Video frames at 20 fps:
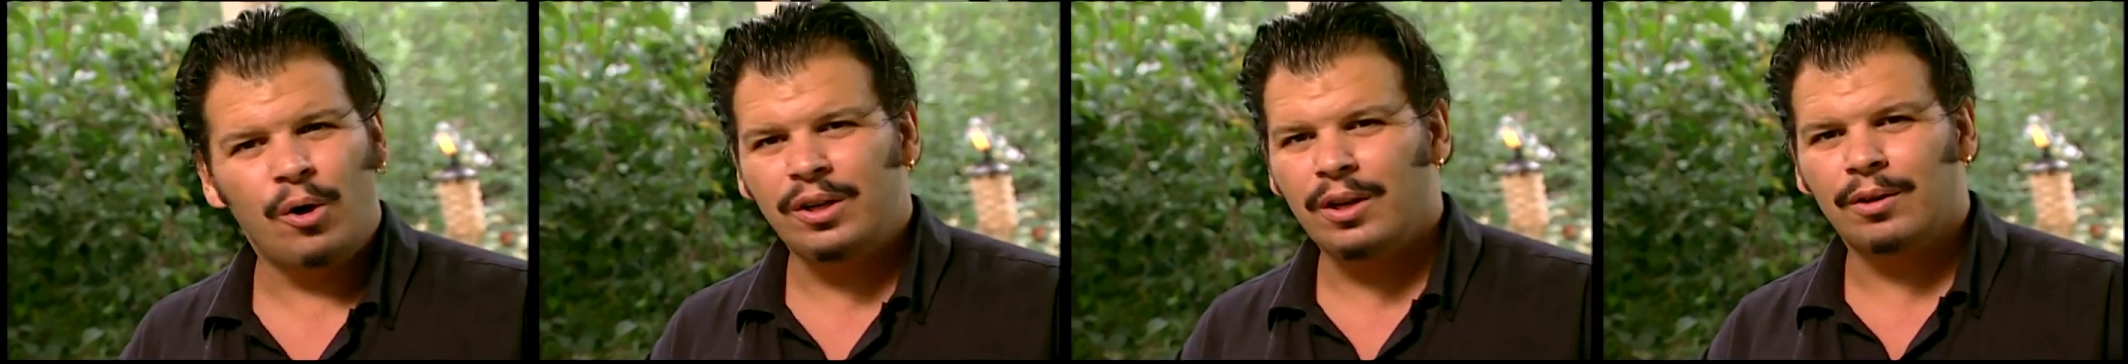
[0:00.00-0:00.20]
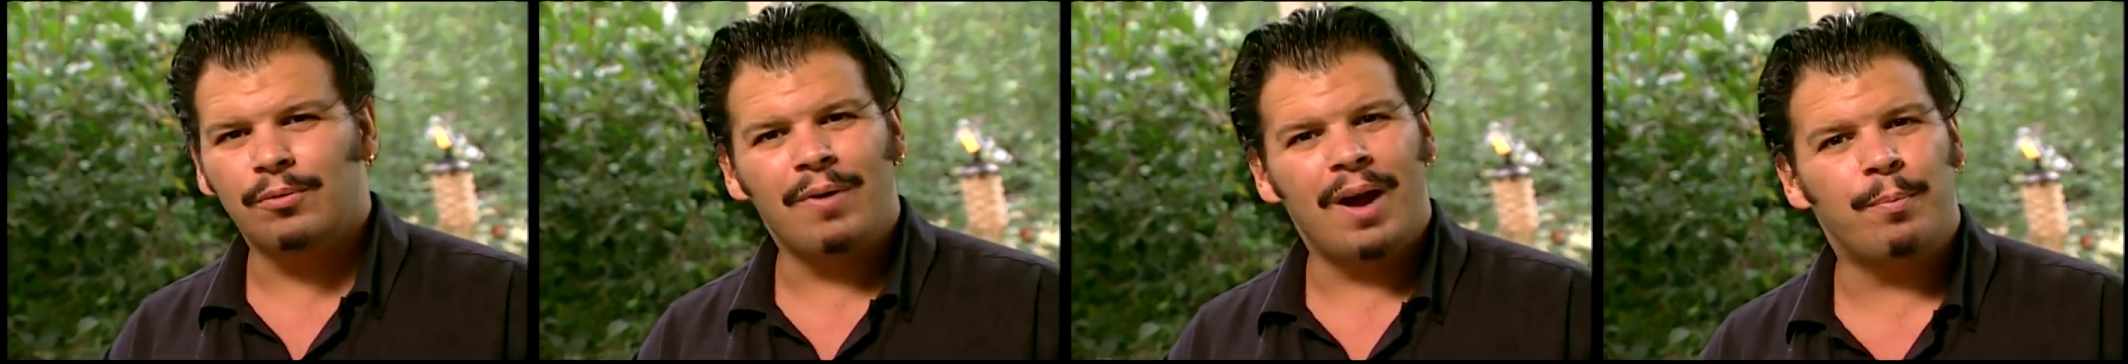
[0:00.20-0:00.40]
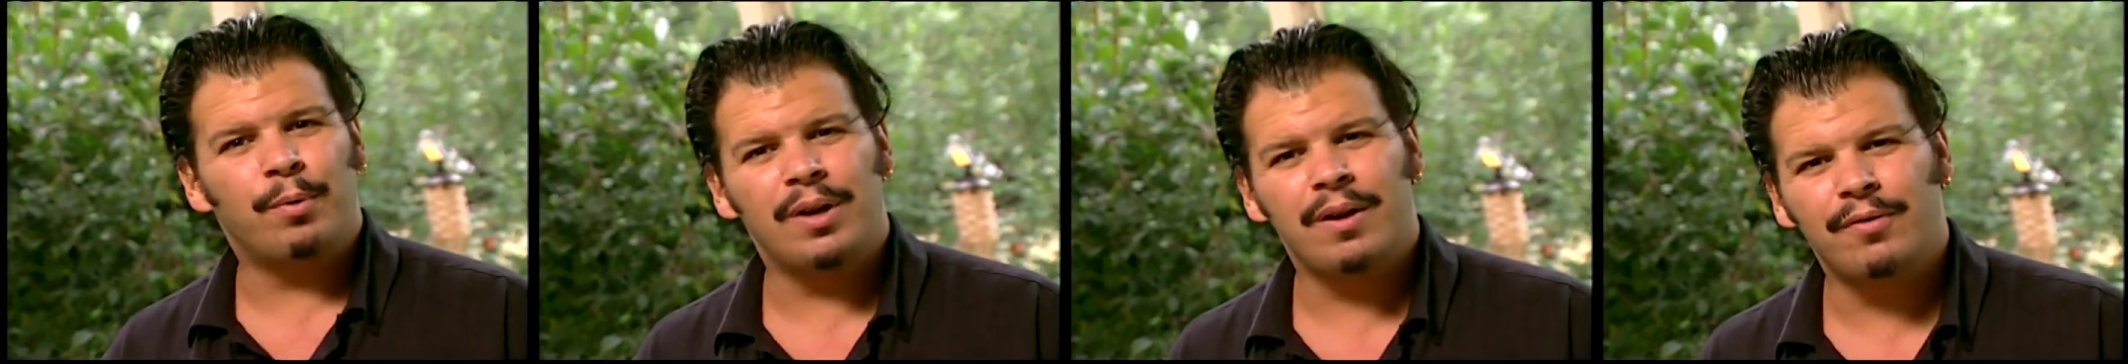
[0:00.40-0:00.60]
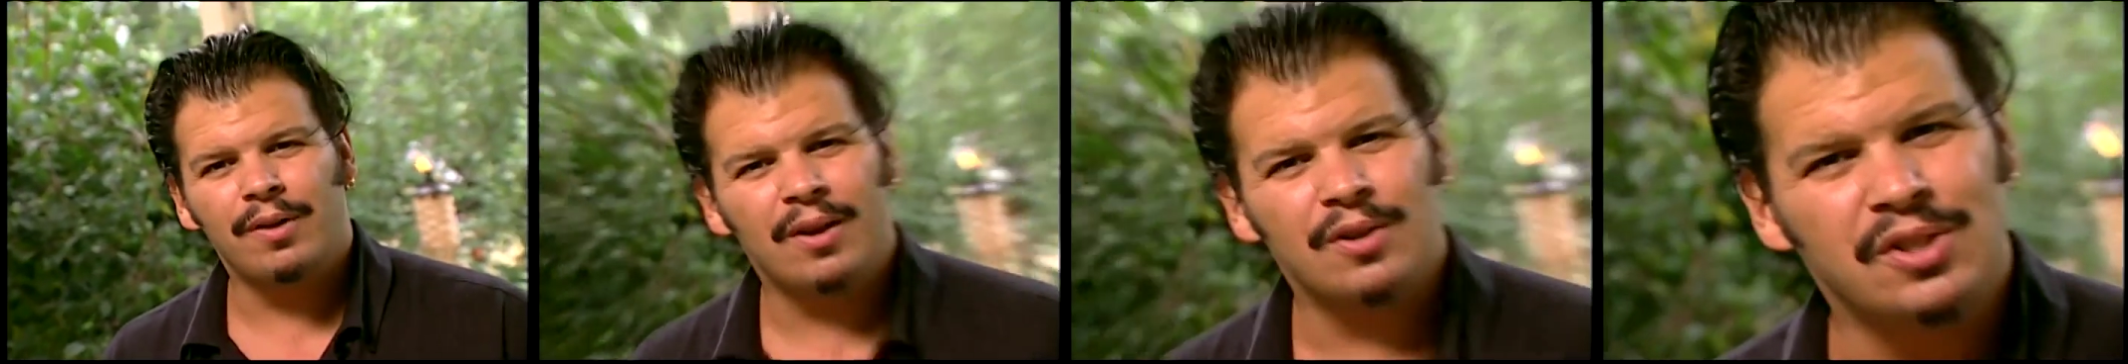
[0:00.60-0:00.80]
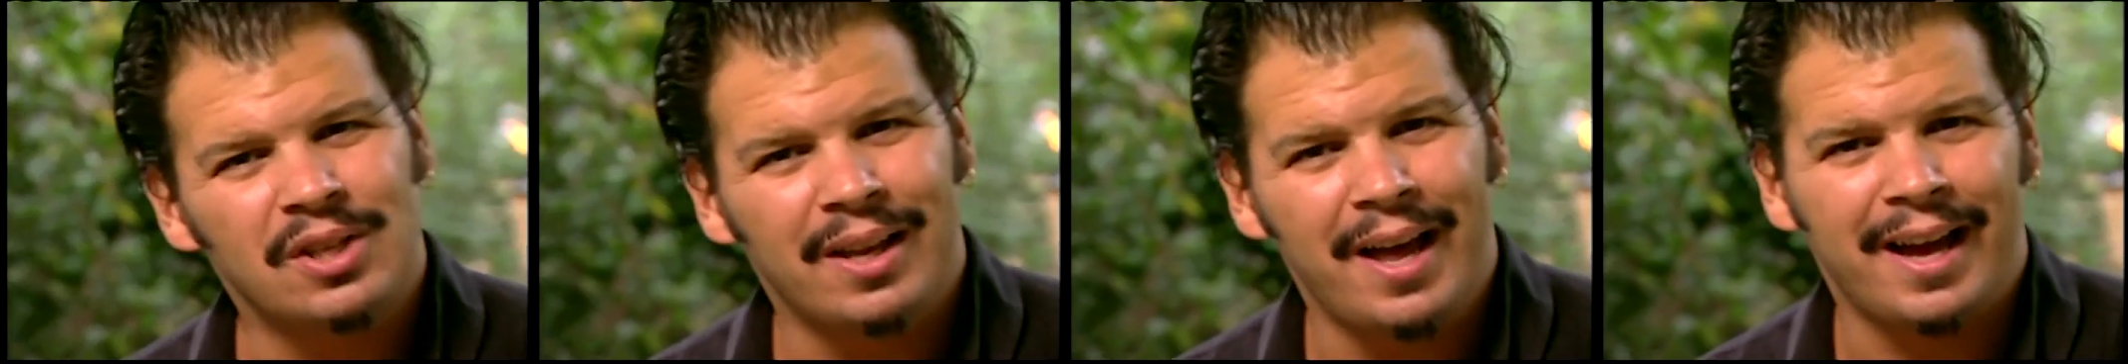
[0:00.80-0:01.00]
you can wrap whatever
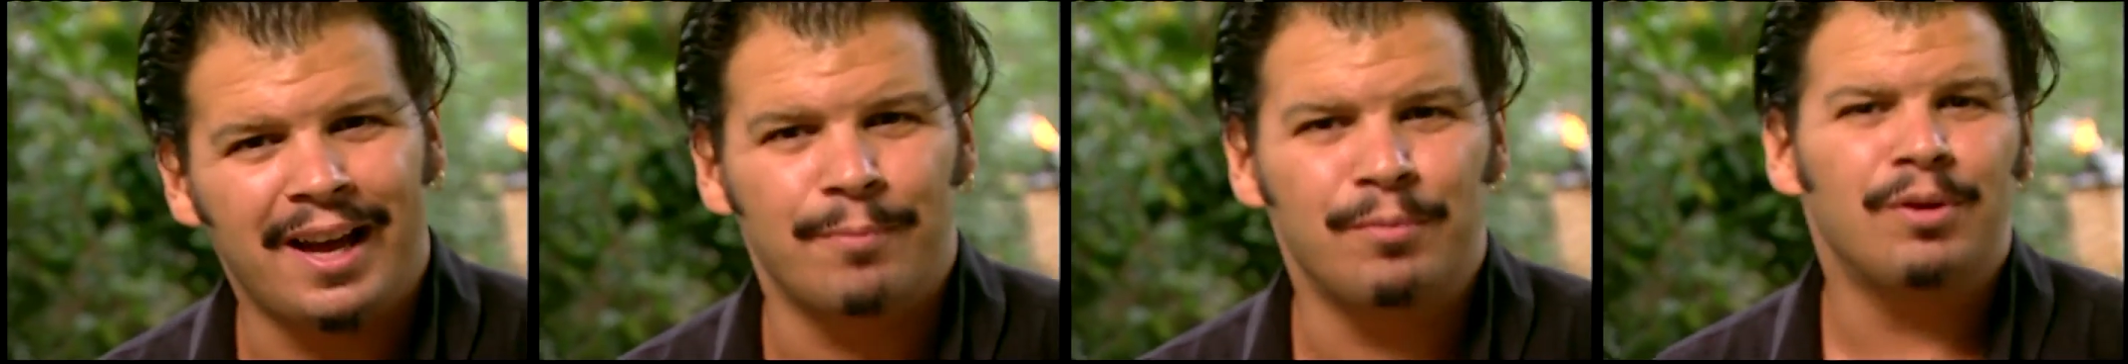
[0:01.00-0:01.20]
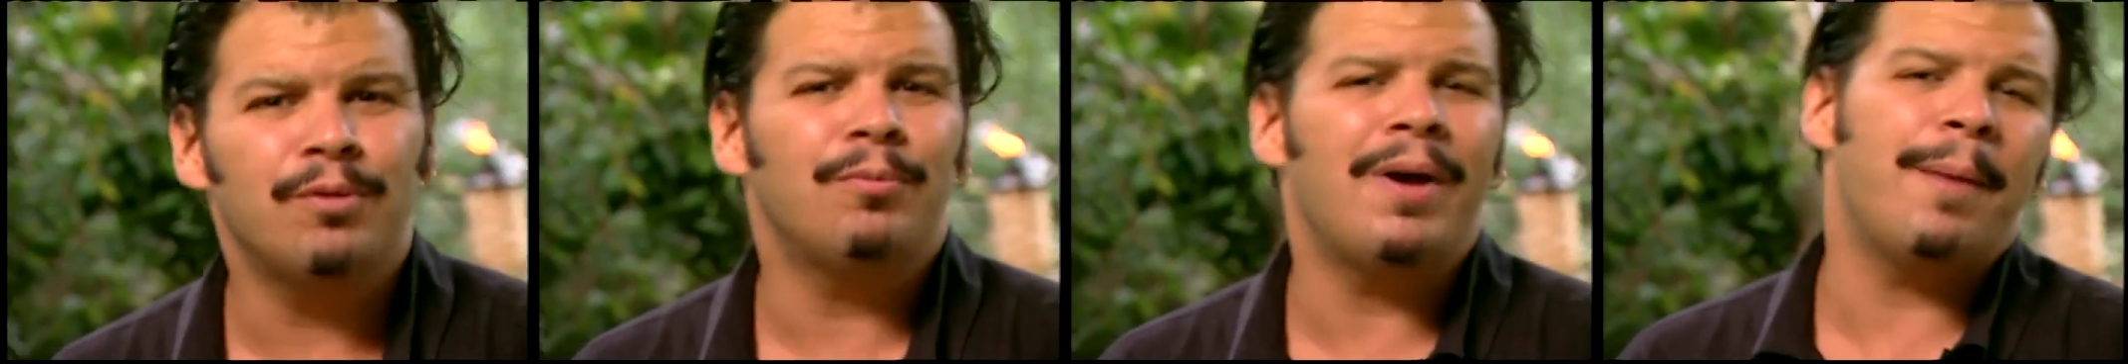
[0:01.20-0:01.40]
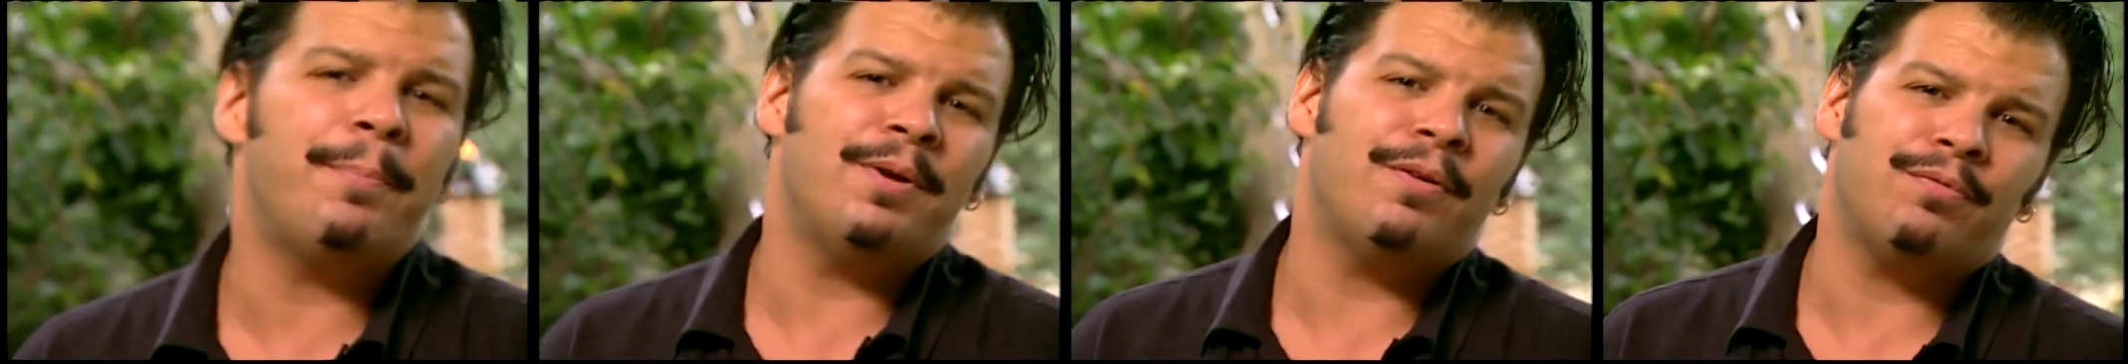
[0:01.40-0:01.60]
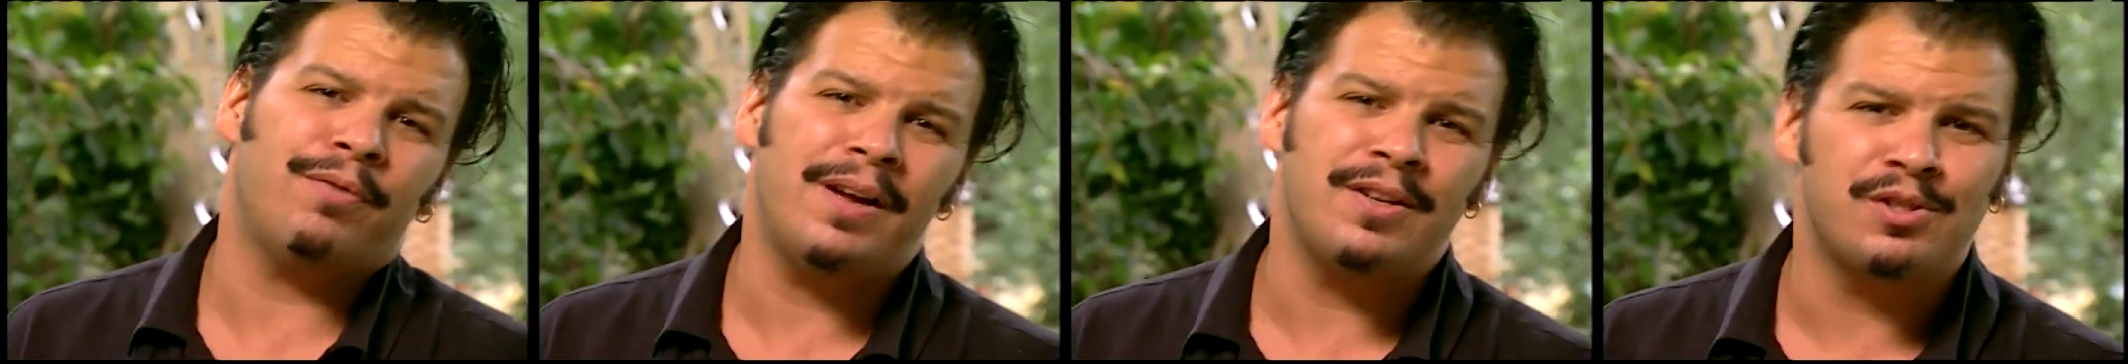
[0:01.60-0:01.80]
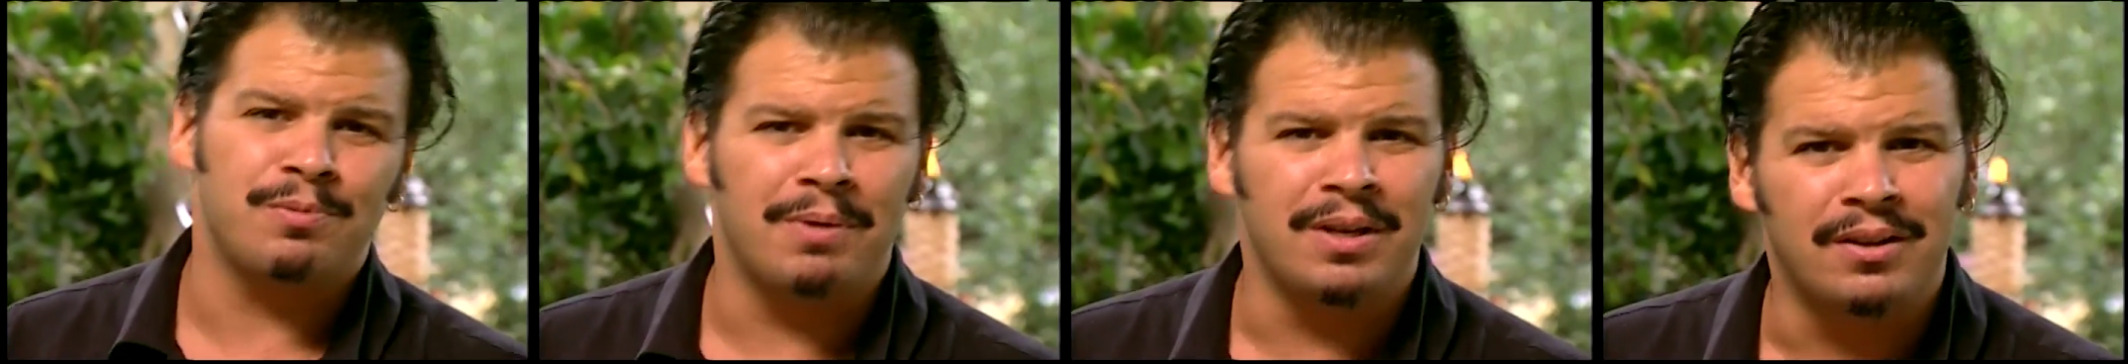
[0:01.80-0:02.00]
else you like. Them. You can wrap your
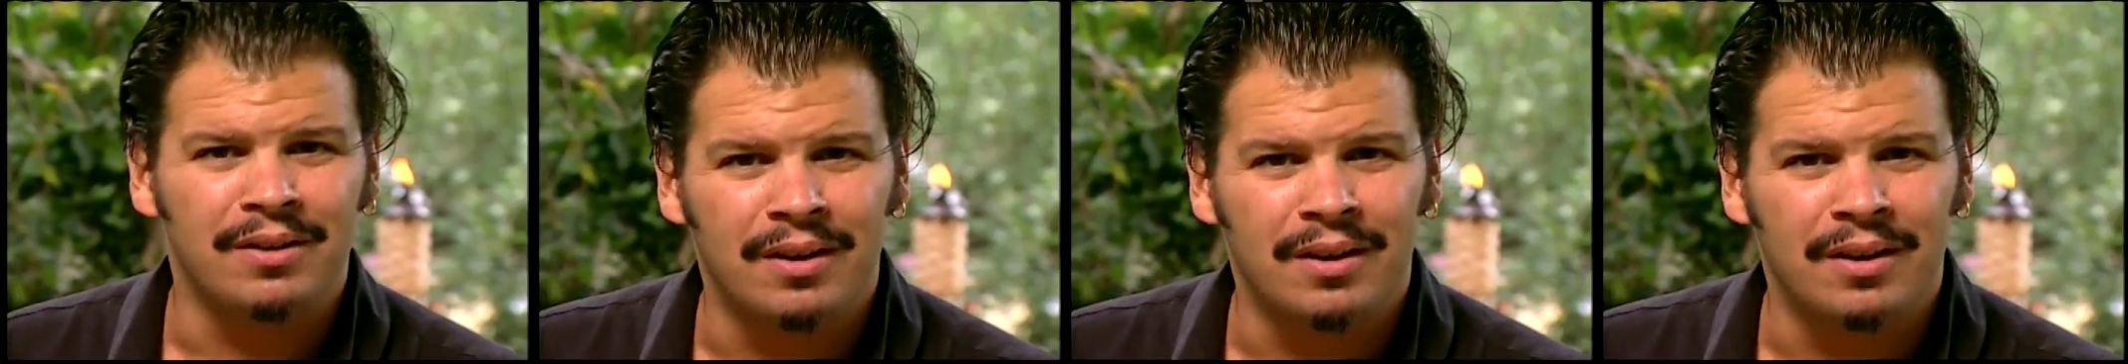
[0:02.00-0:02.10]
friend's meat in